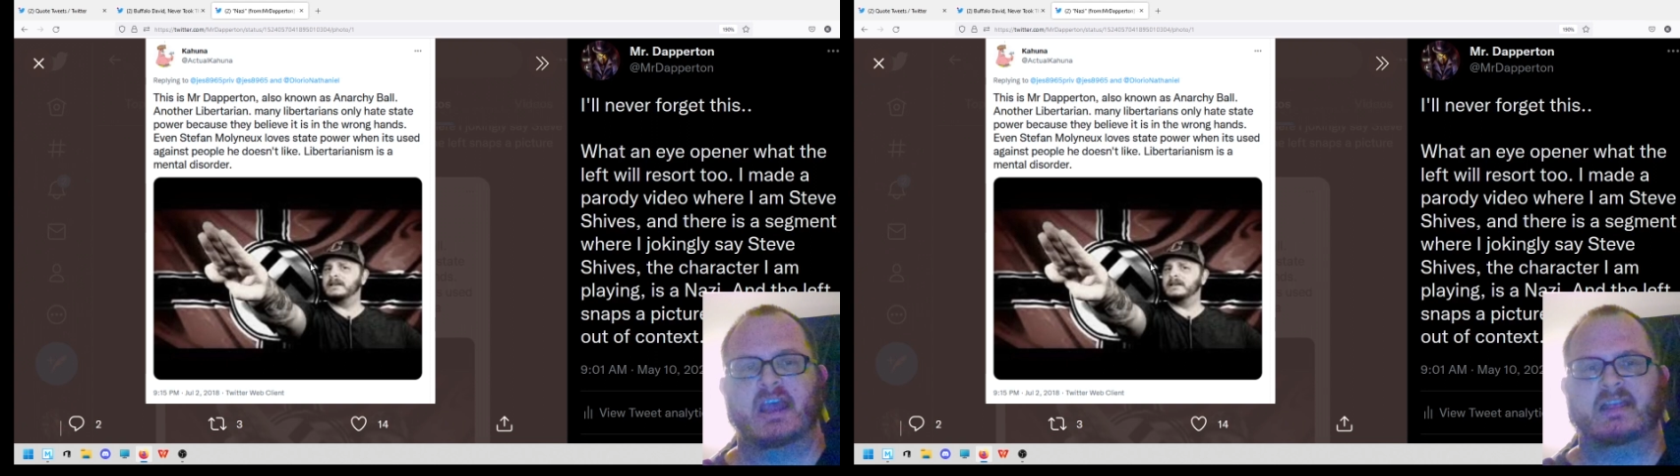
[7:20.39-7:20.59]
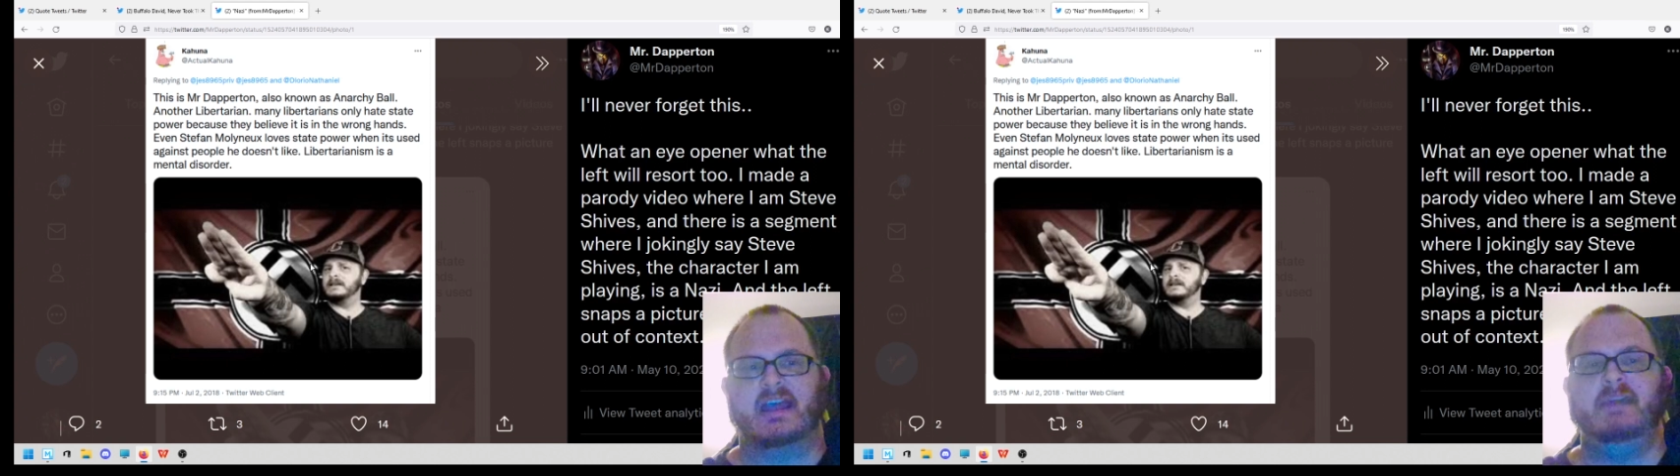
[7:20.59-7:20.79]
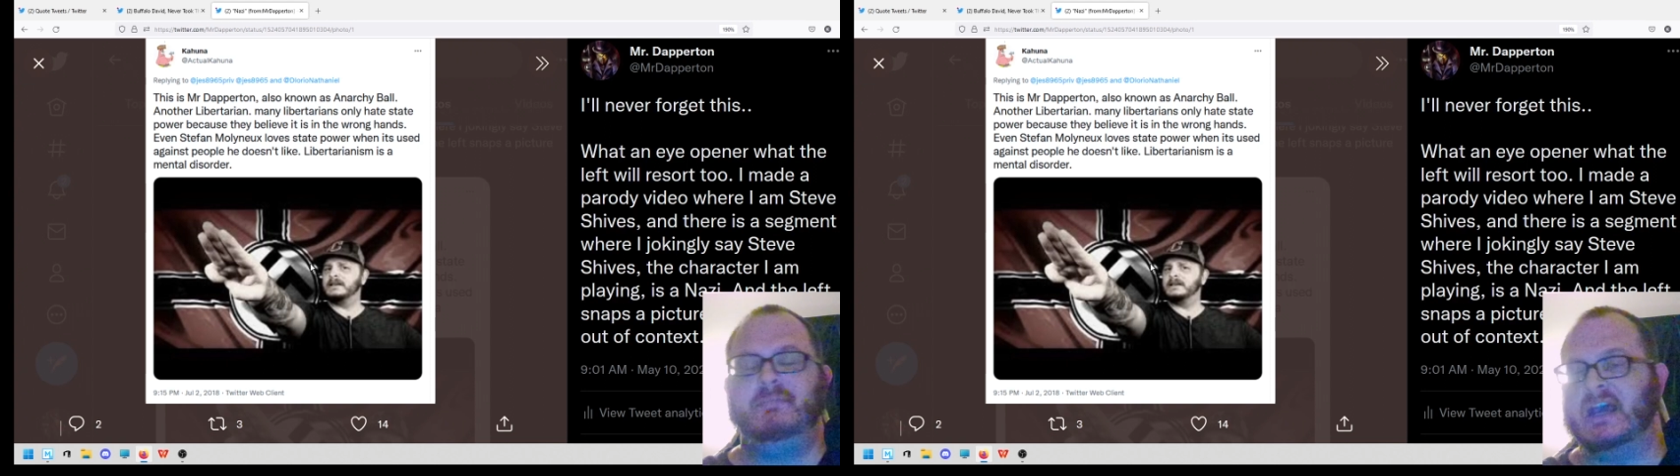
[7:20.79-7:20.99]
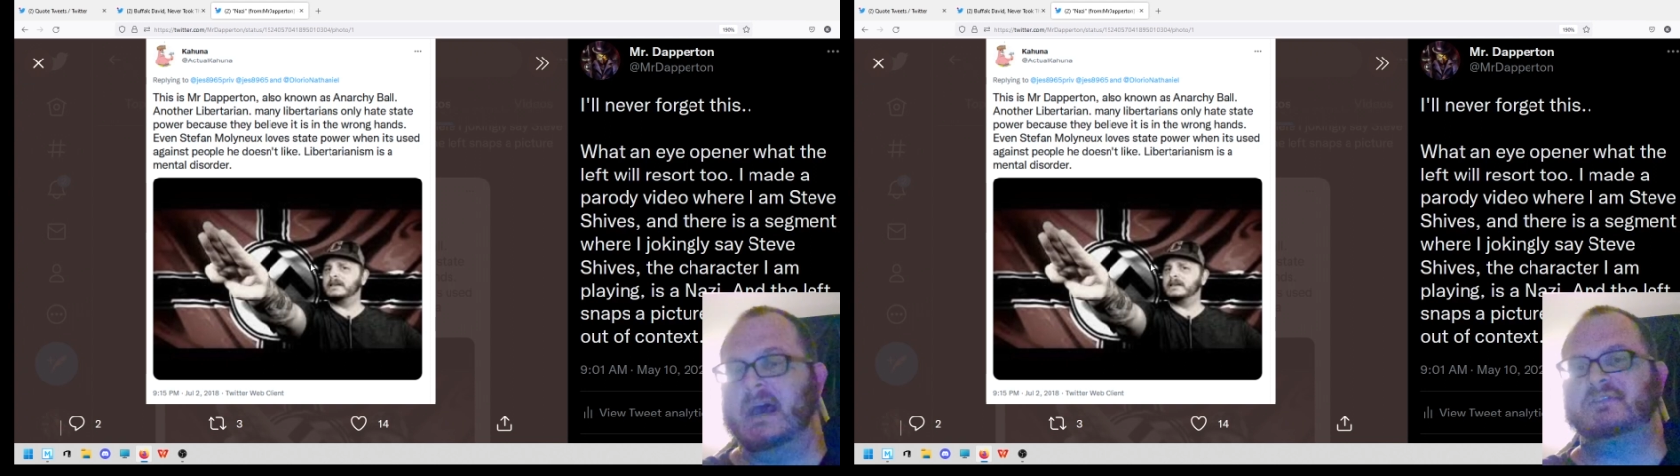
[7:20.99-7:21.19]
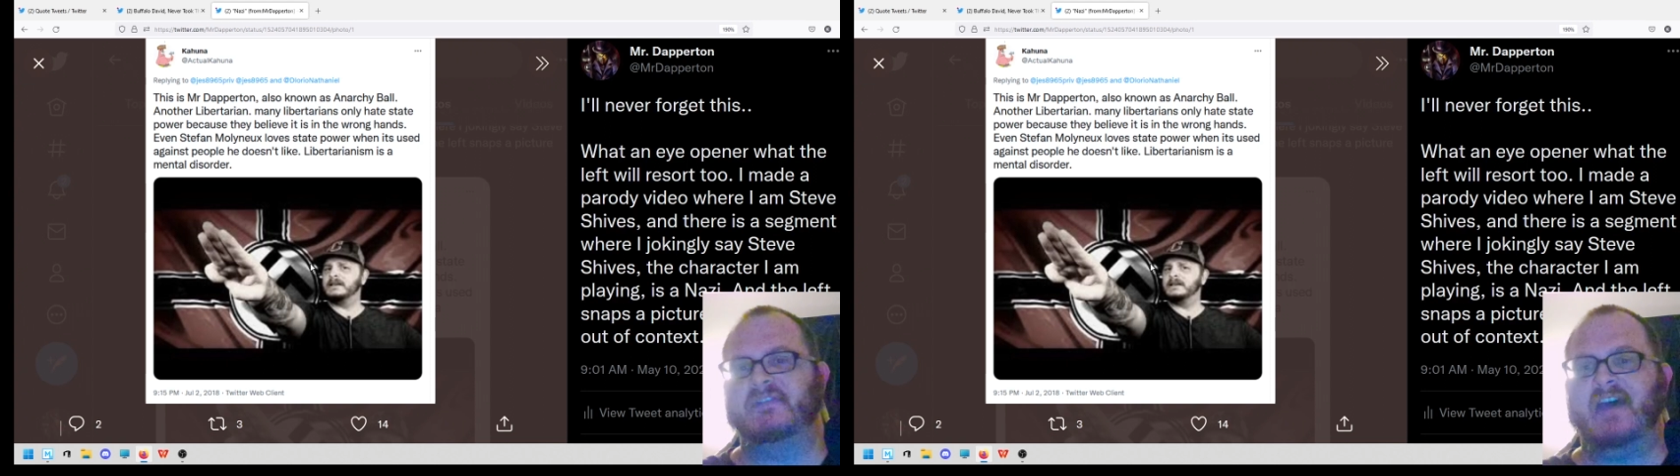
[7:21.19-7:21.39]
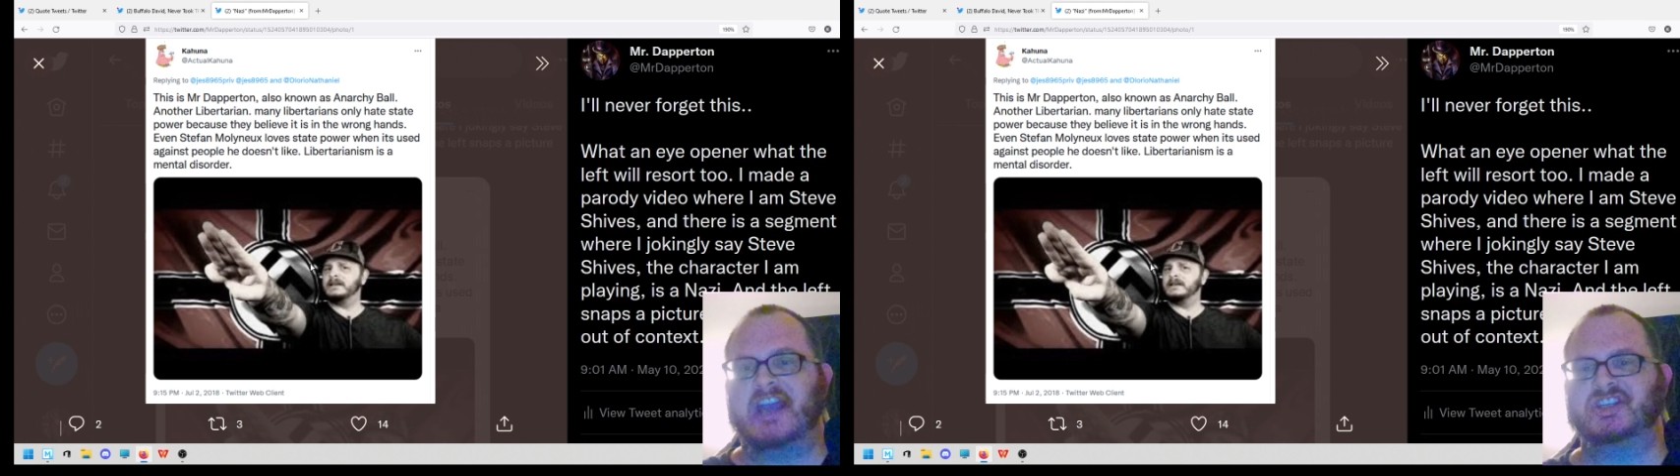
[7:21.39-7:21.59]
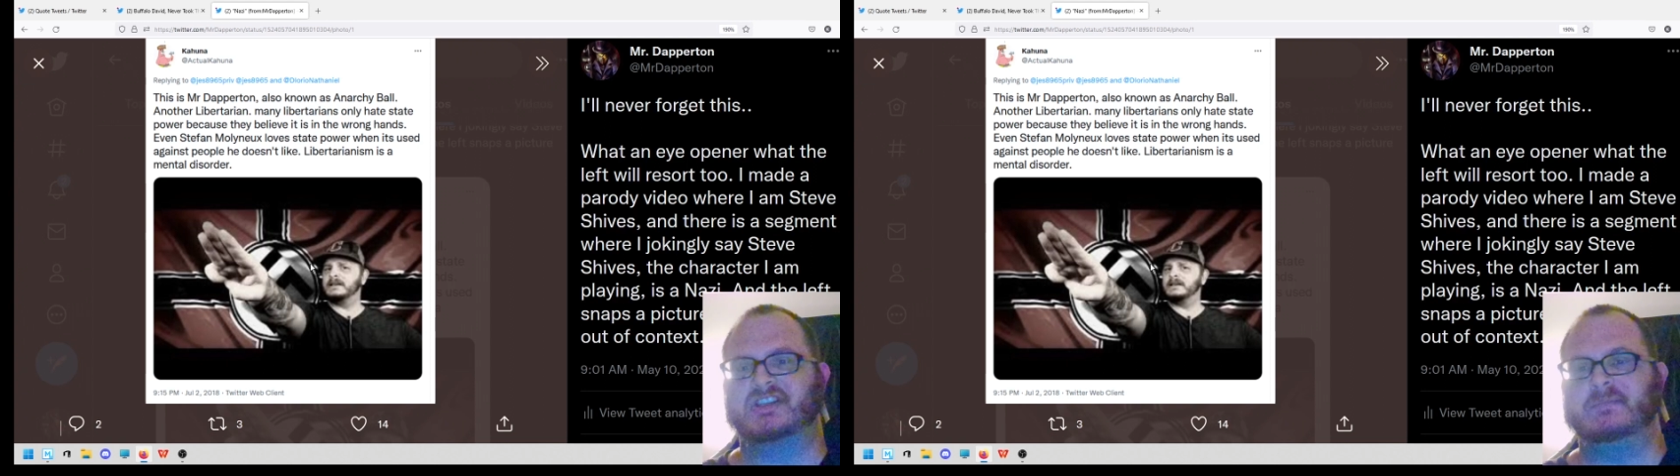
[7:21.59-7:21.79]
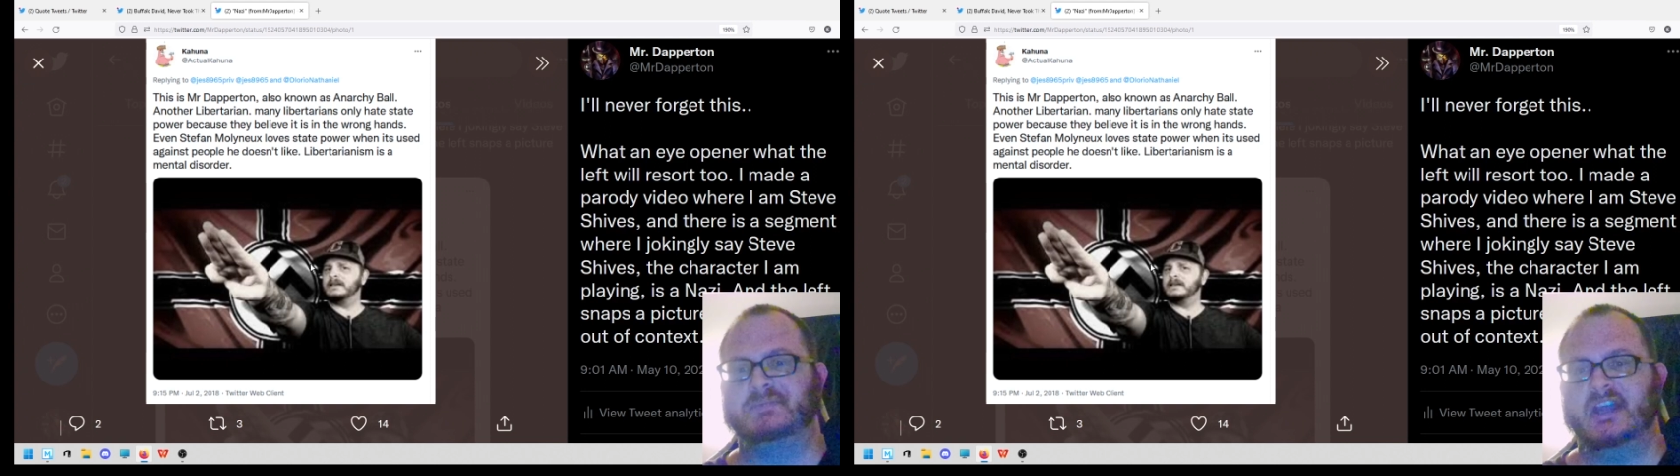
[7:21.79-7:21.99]
that he becomes a fascist
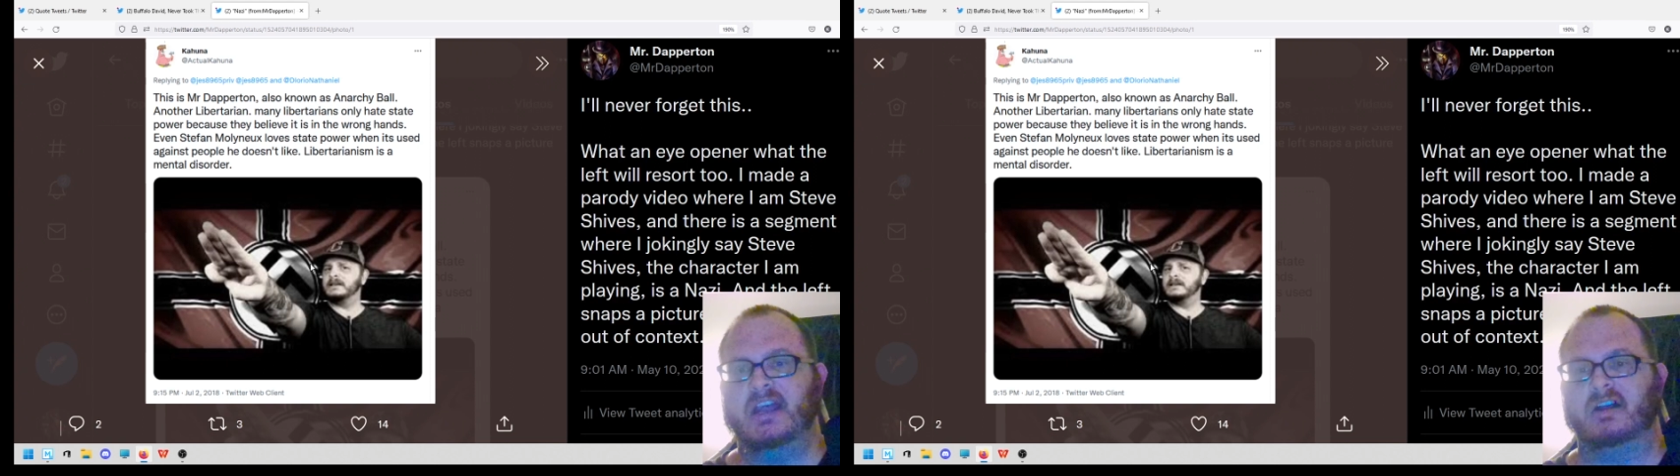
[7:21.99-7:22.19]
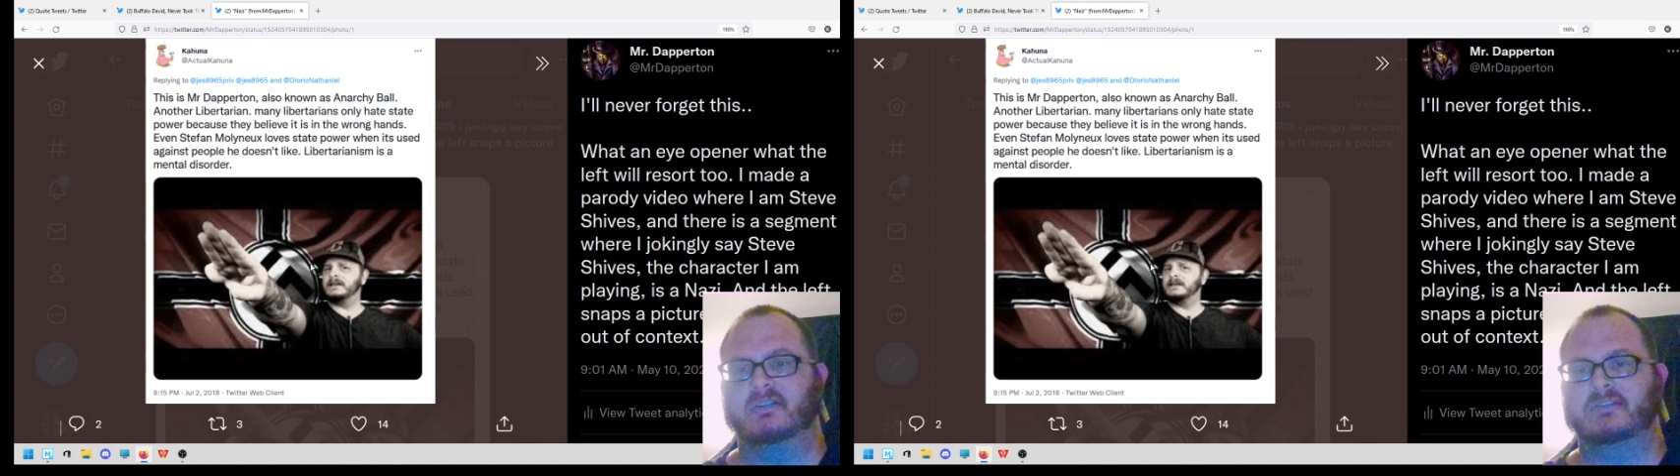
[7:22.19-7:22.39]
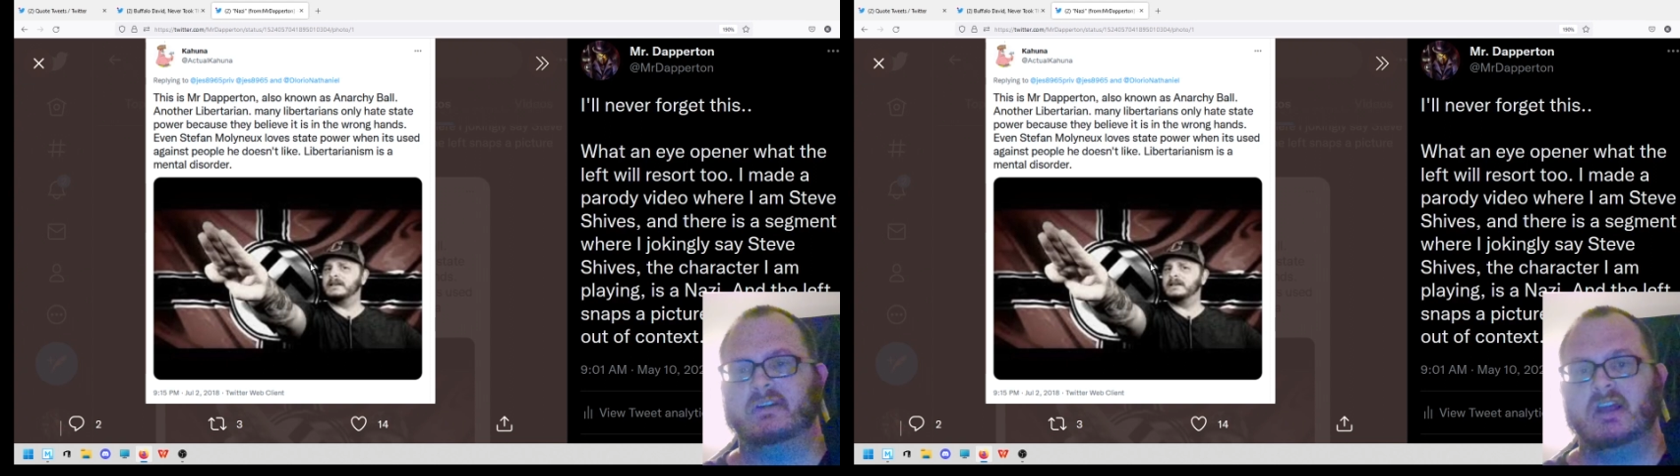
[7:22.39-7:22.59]
himself.